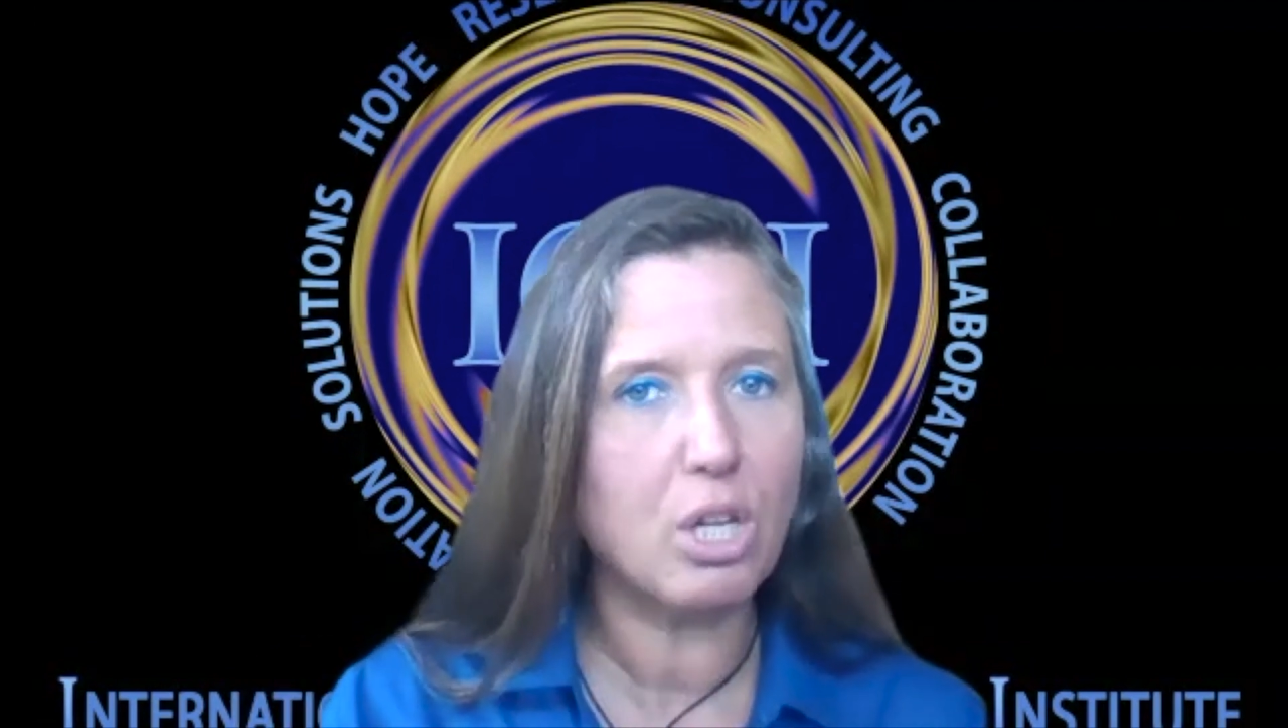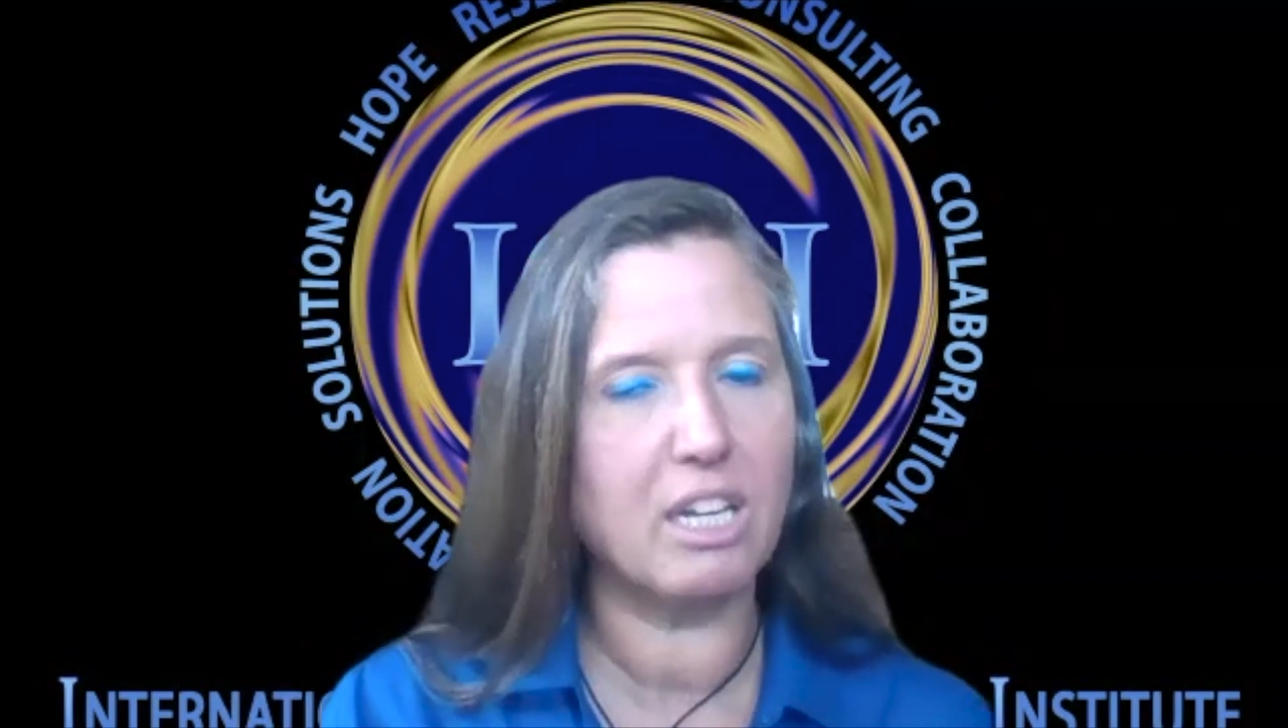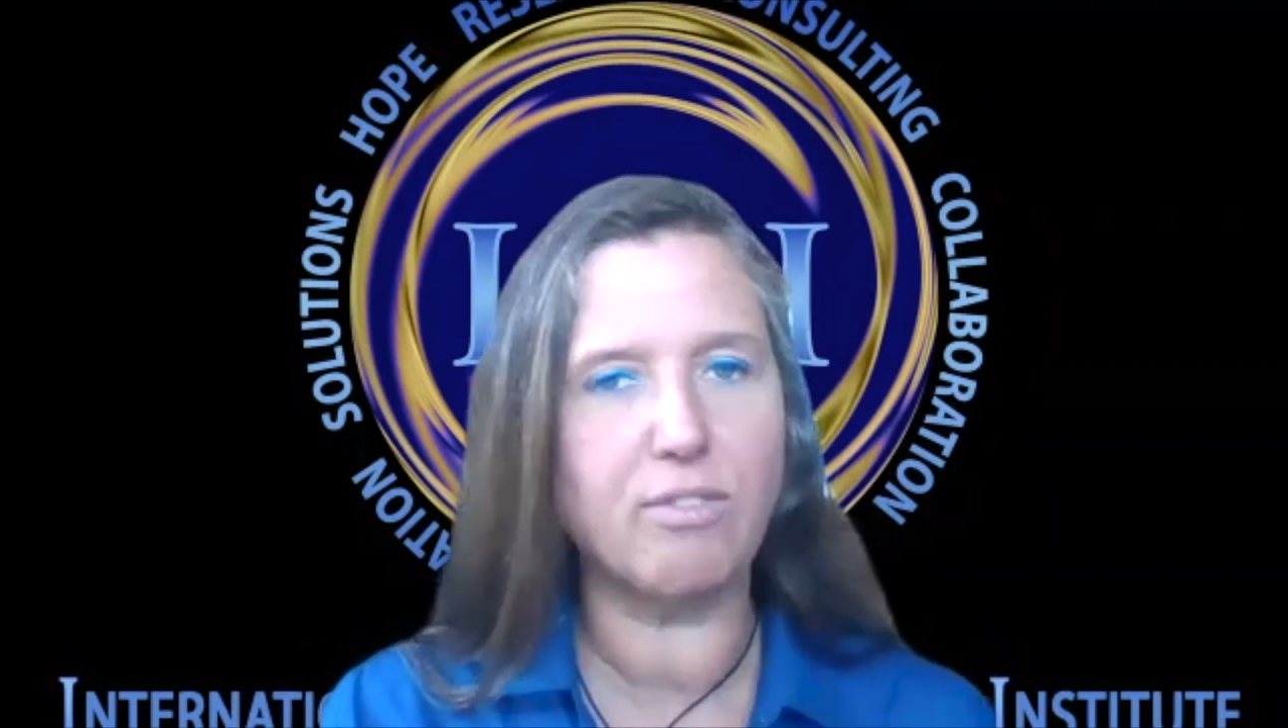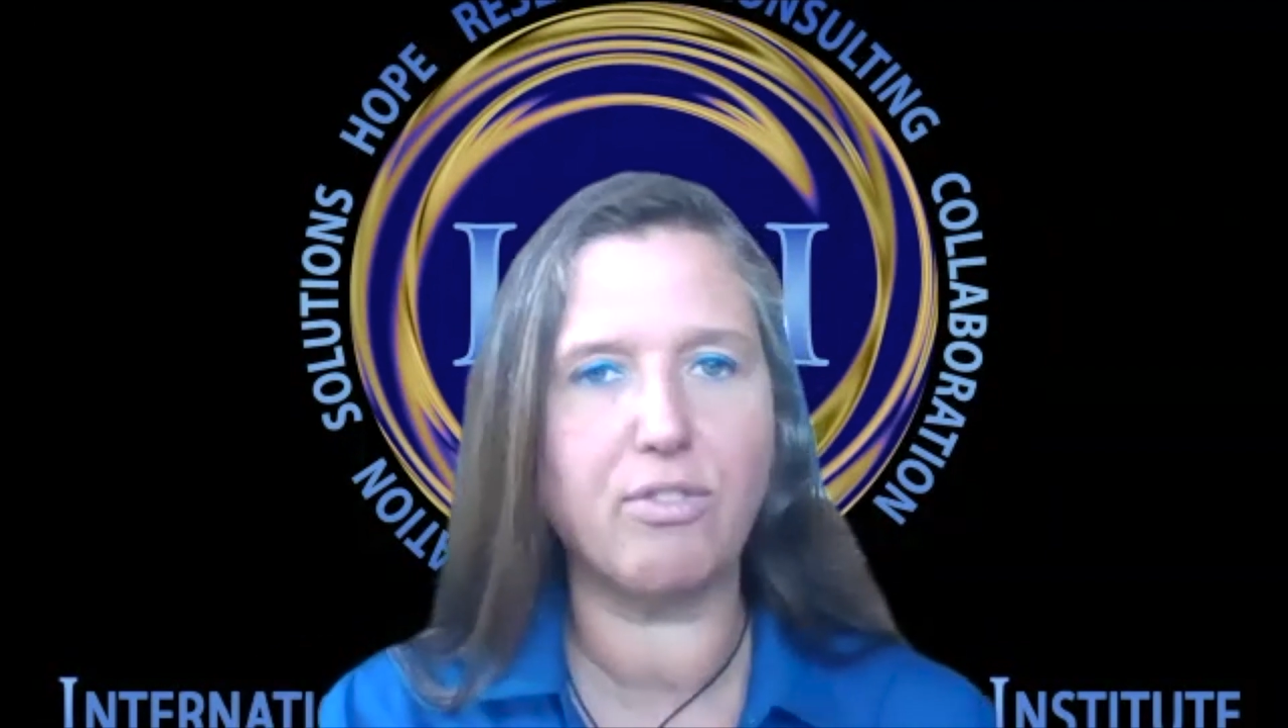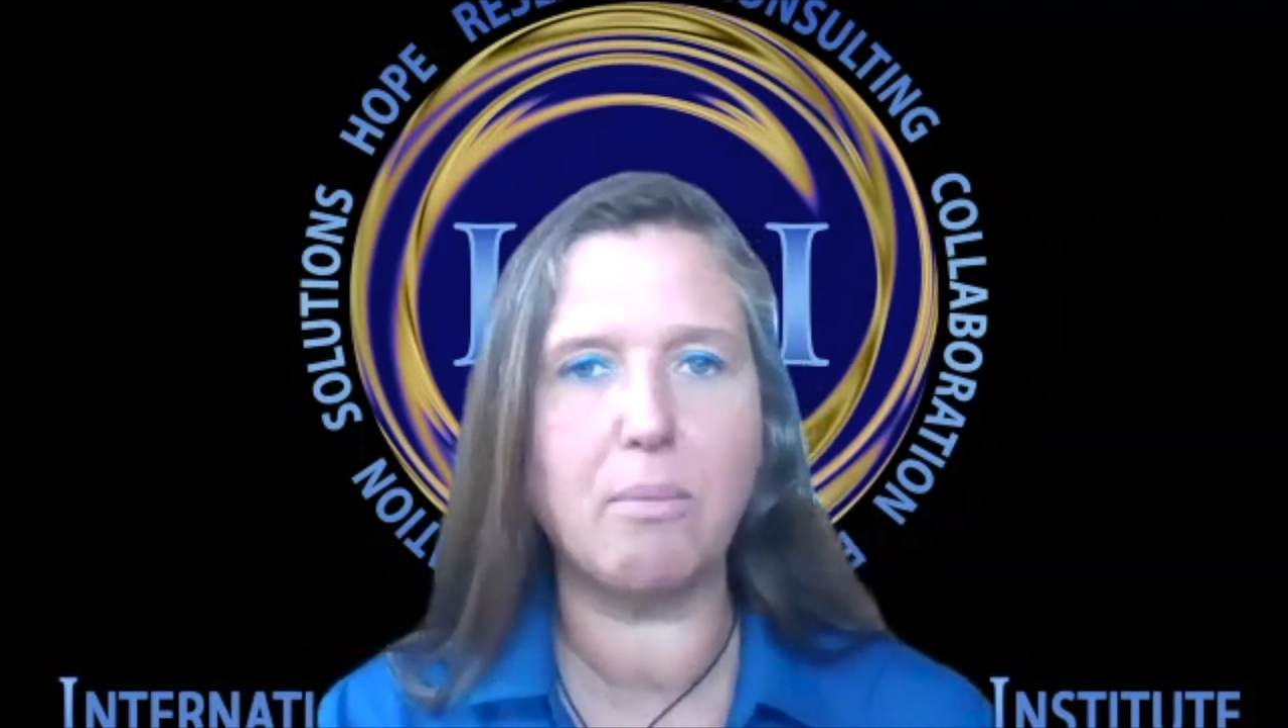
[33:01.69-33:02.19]

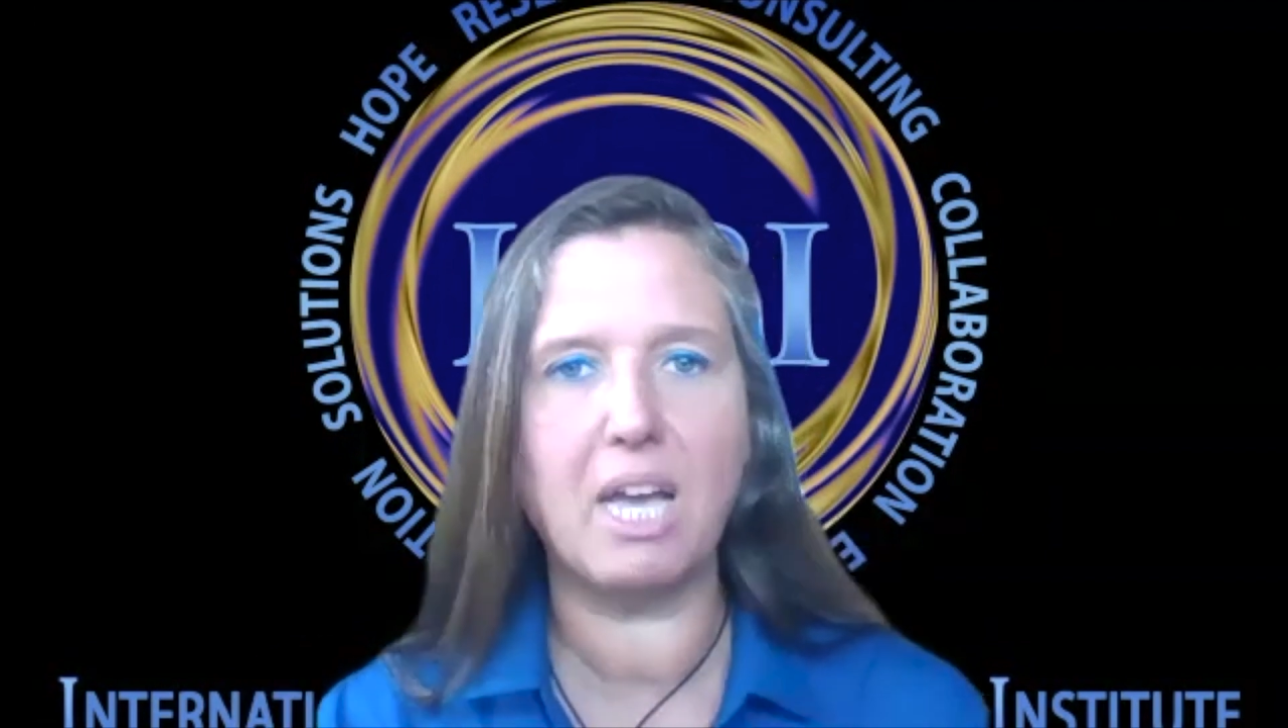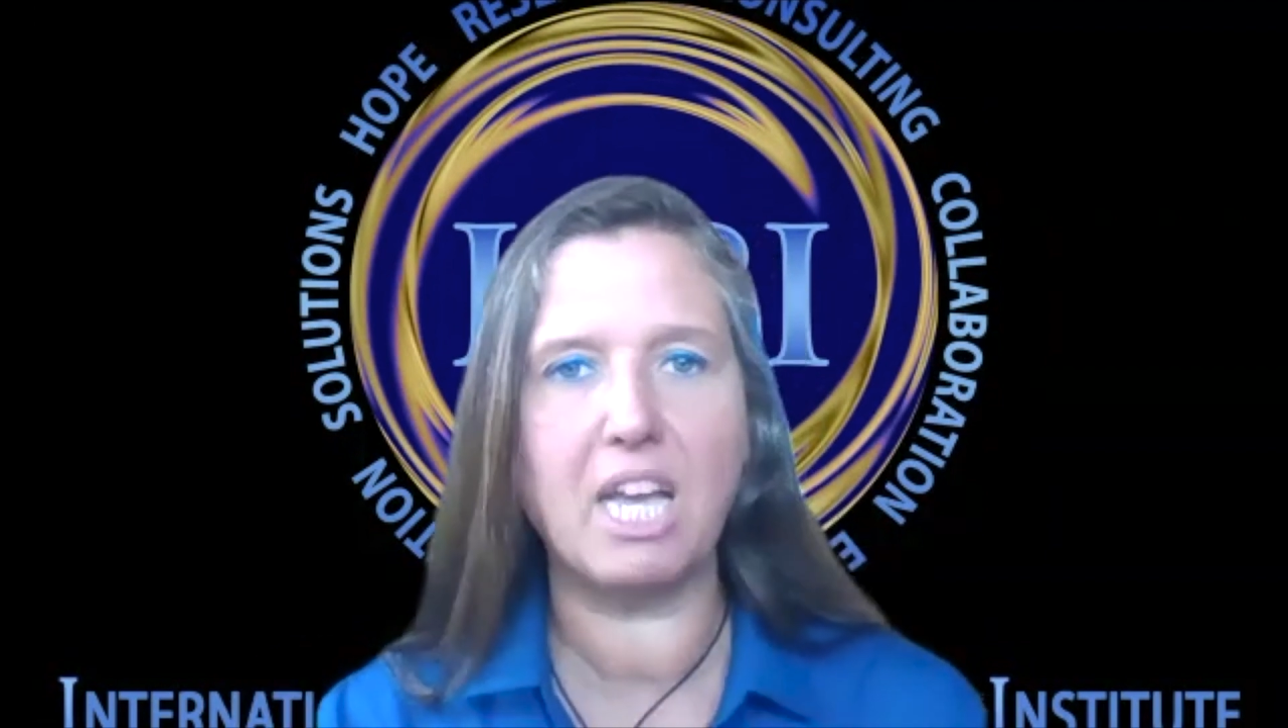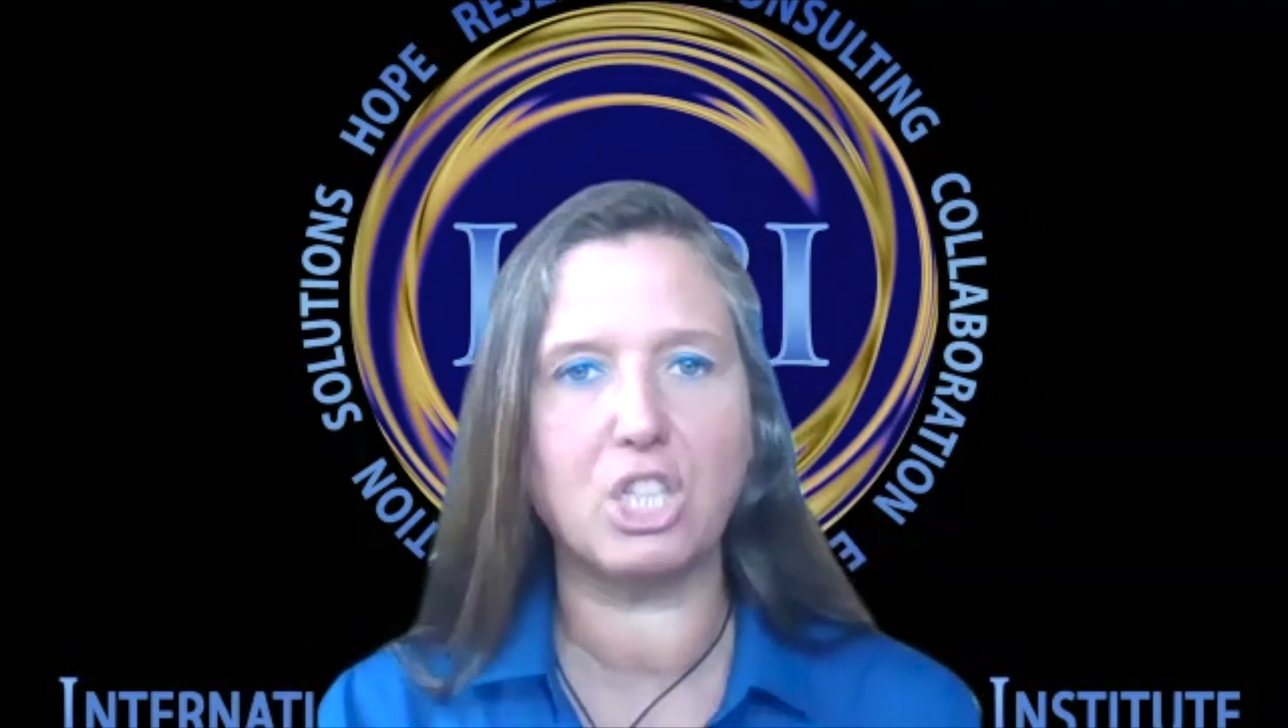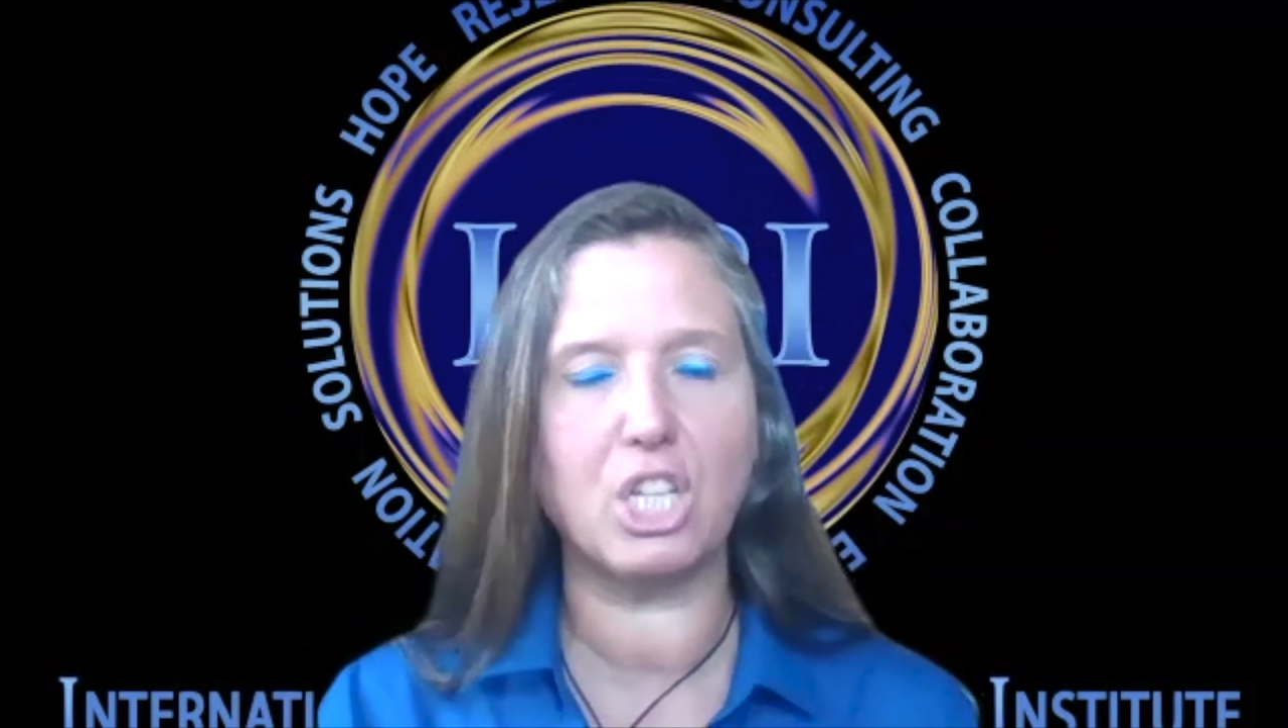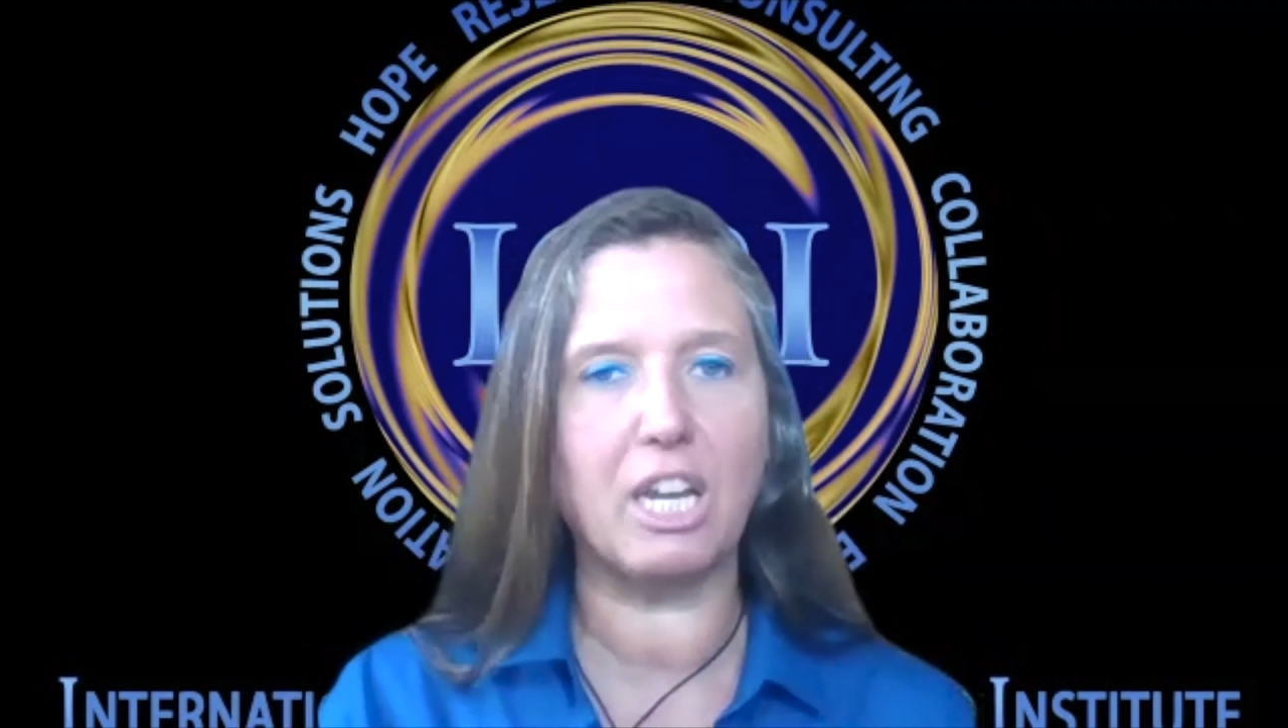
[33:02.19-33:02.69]
information,